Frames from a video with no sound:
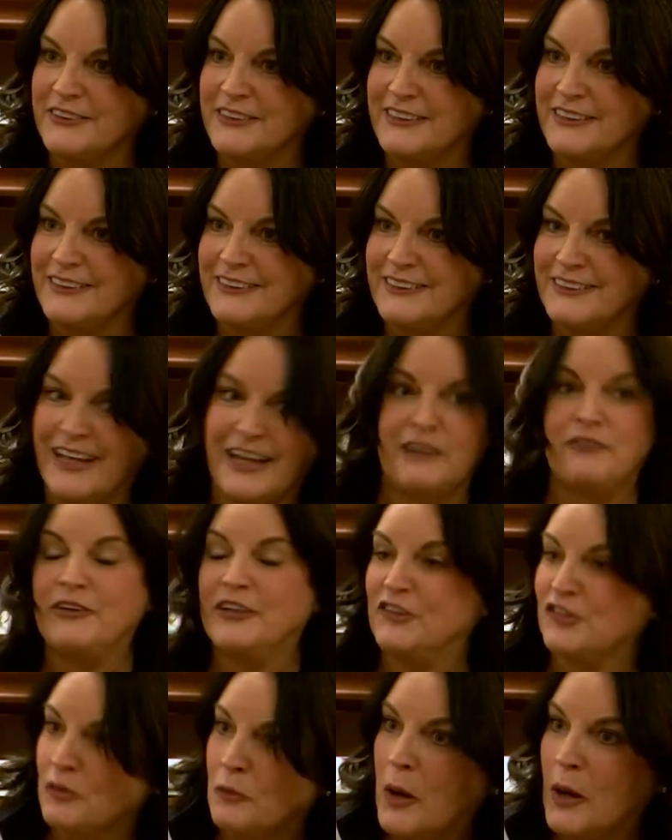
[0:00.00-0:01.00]
and I
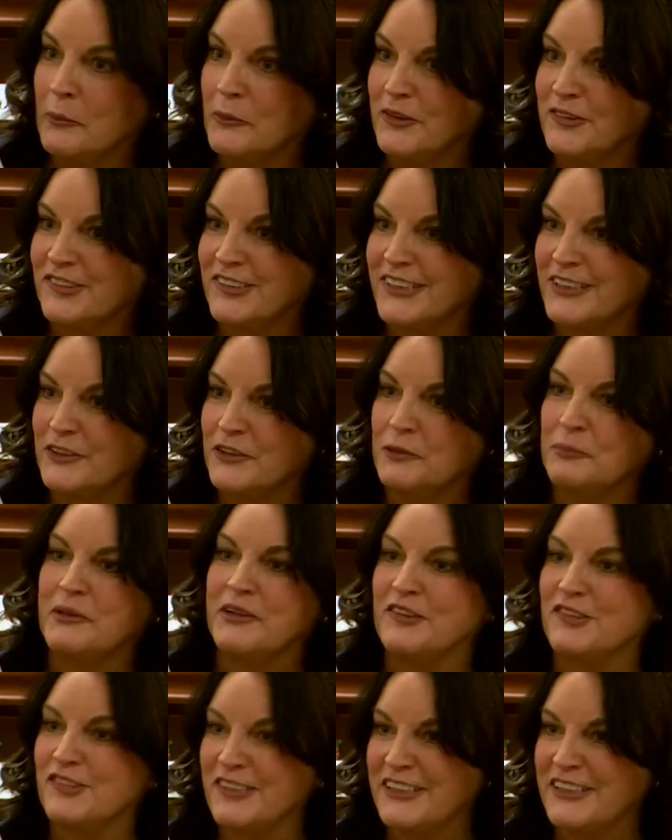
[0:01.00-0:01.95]
ran to Walmart to get her a pair of